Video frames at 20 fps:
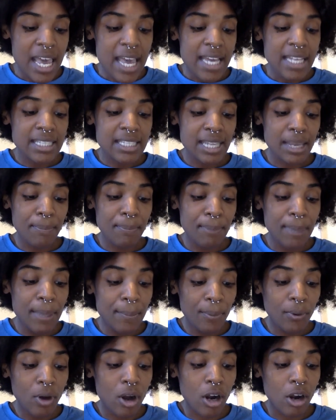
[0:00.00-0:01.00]
It's like
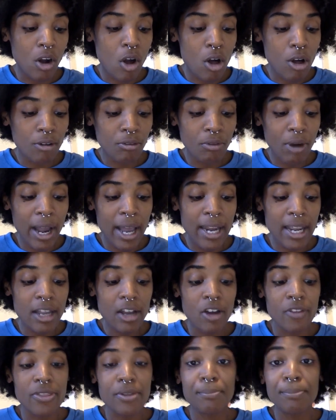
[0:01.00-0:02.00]
people are all riding
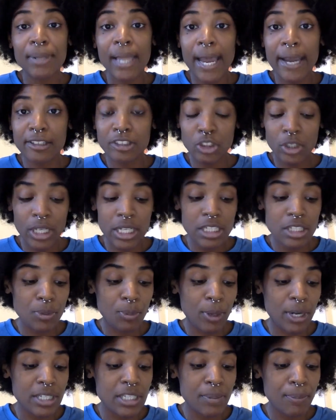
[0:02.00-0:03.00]
on the black train to
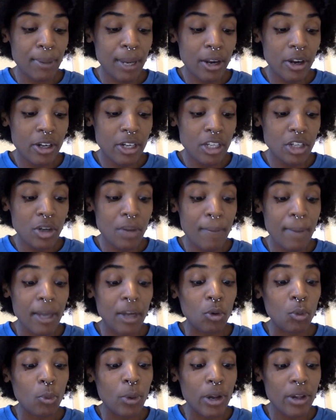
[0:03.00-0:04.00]
prosperity no
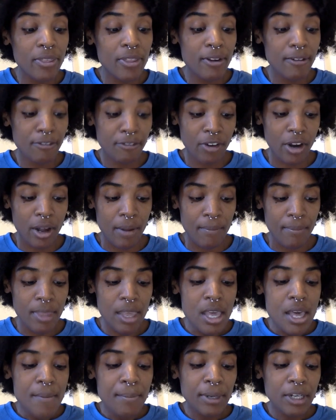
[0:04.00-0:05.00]
matter where they're from,
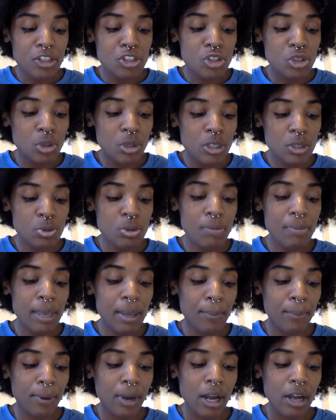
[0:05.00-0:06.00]
but as soon as we
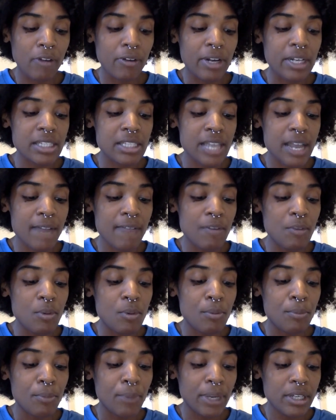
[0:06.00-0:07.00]
make progress,
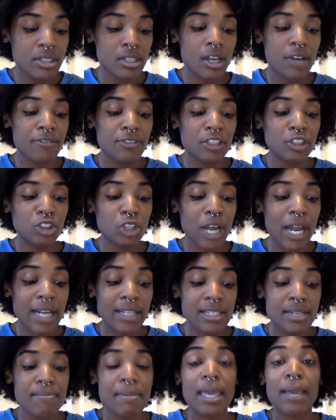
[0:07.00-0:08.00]
everyone breaks off the track
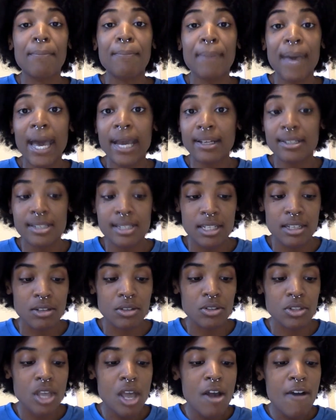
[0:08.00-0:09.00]
to make back
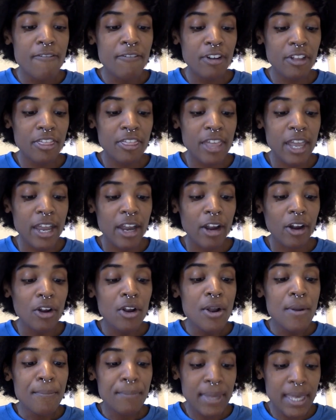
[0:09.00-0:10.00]
deals for their
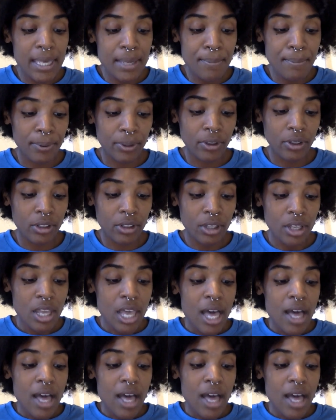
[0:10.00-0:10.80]
people.